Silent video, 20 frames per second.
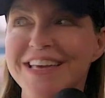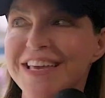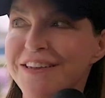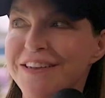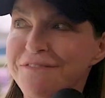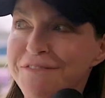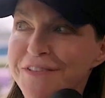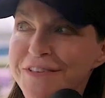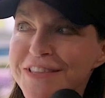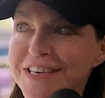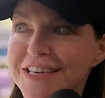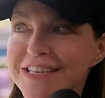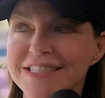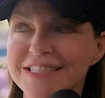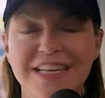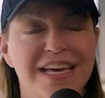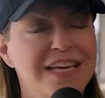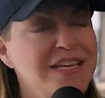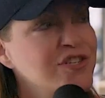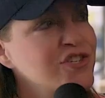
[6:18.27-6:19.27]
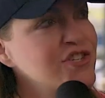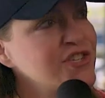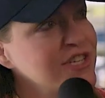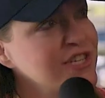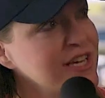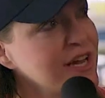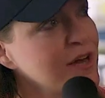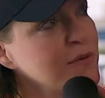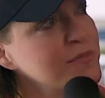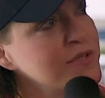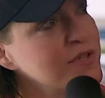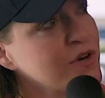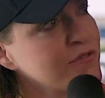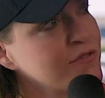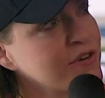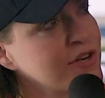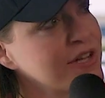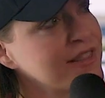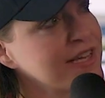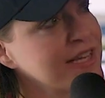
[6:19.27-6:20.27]
get a few things done. She comes
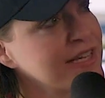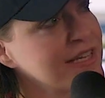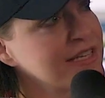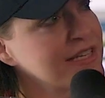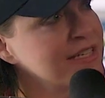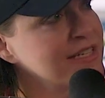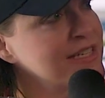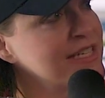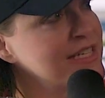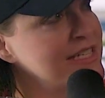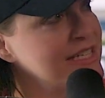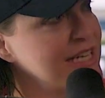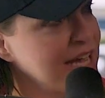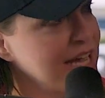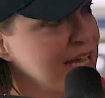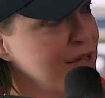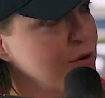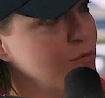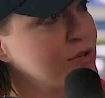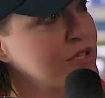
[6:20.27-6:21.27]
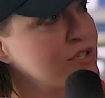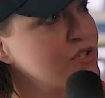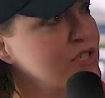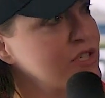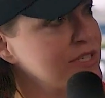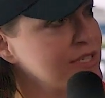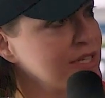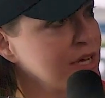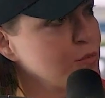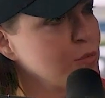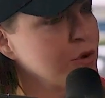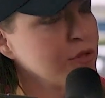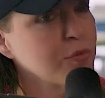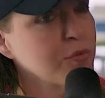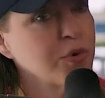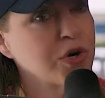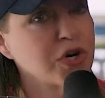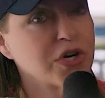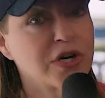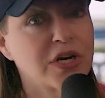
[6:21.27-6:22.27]
over at the end of the day when she's done with
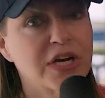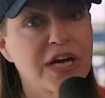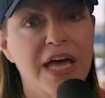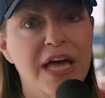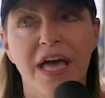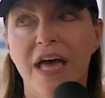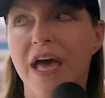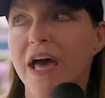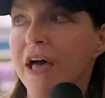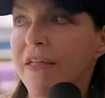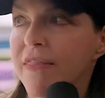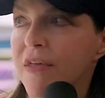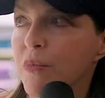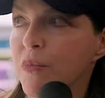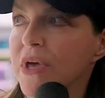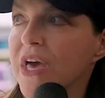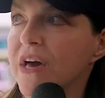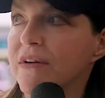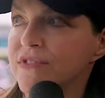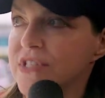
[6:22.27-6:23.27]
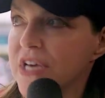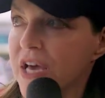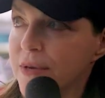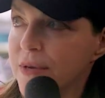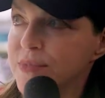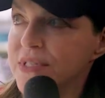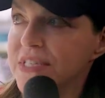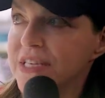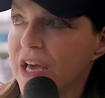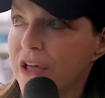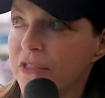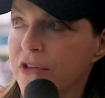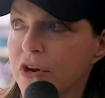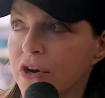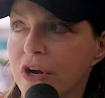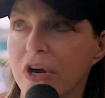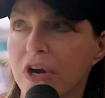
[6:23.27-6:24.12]
work, and then we have time together.